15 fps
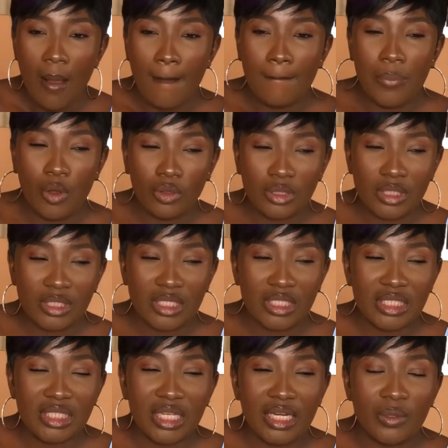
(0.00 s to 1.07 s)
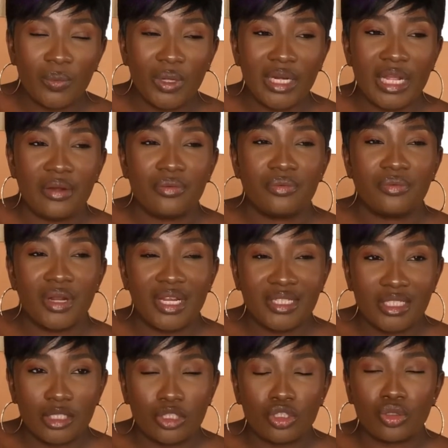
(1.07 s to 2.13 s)
but sincerely, when I
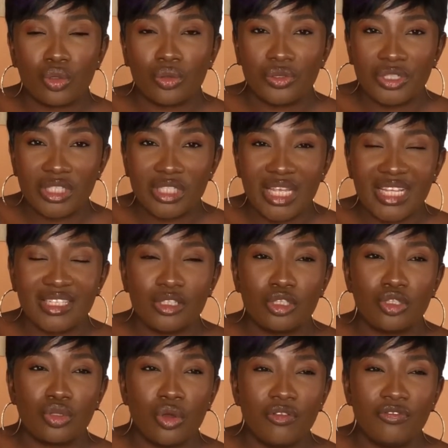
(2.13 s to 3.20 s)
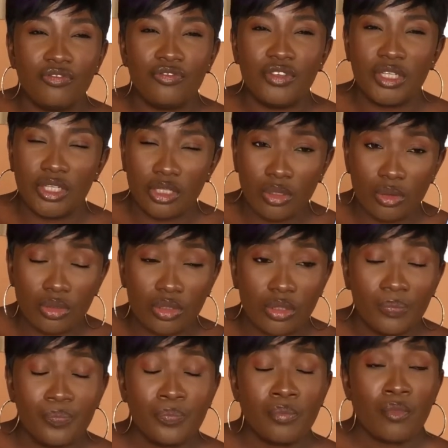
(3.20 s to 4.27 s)
read stories and saw
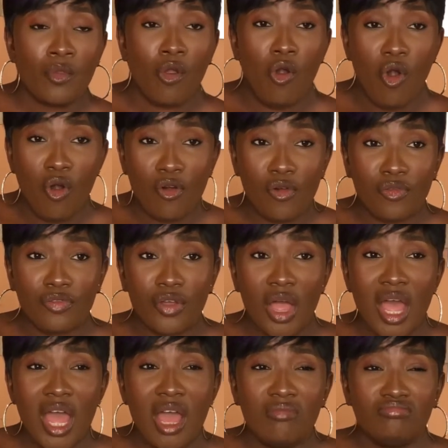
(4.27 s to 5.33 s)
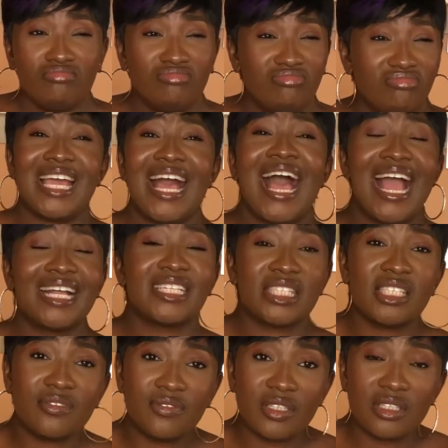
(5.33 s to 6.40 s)
videos of their
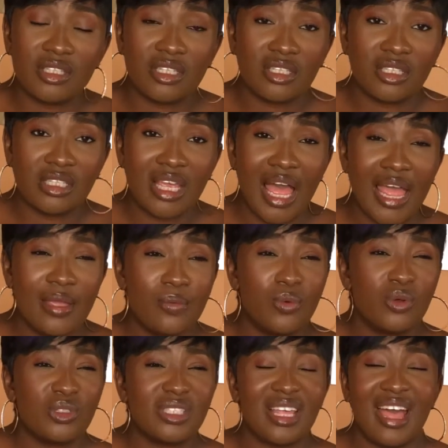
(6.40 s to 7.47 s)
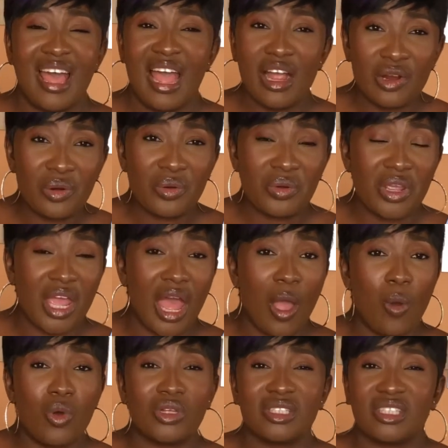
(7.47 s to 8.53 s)
activities, I was angry, I
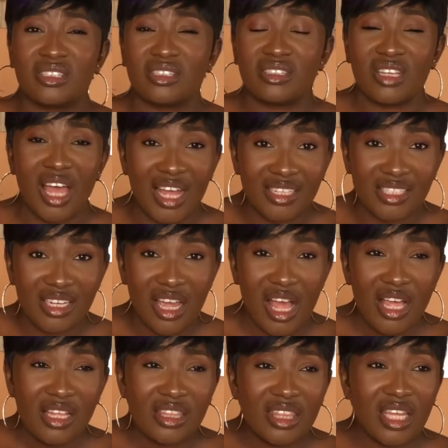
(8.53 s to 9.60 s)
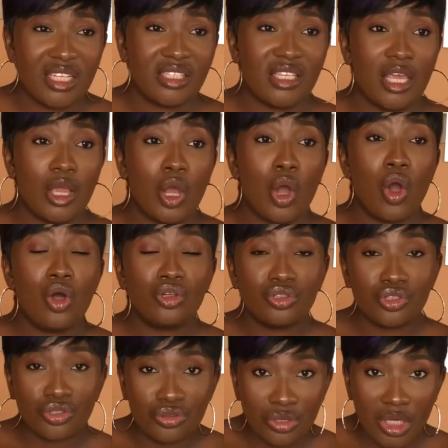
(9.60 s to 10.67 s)
was sad that a
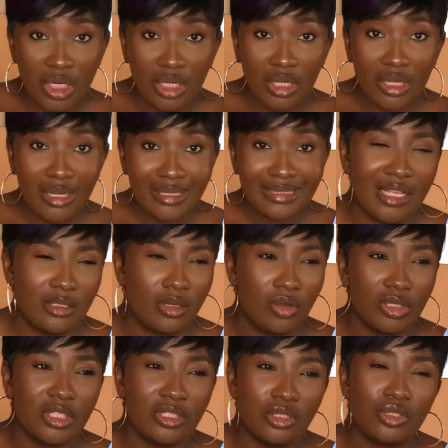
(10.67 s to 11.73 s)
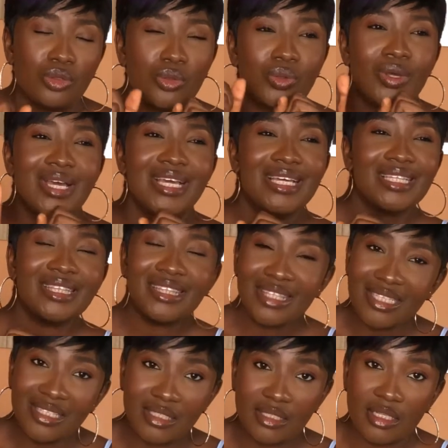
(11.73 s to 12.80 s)
country has gotten to
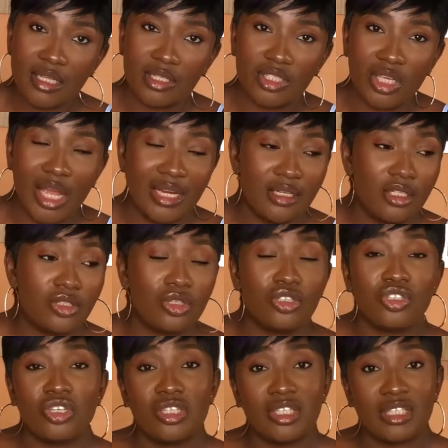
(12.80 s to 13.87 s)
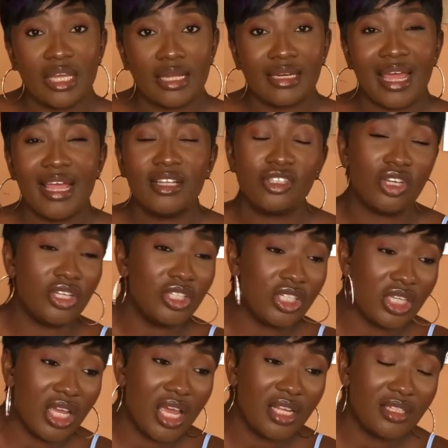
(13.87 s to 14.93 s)
this stage, and it was just sad. I joined
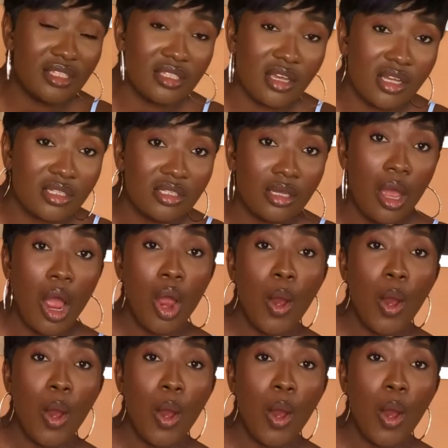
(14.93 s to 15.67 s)
the NSAS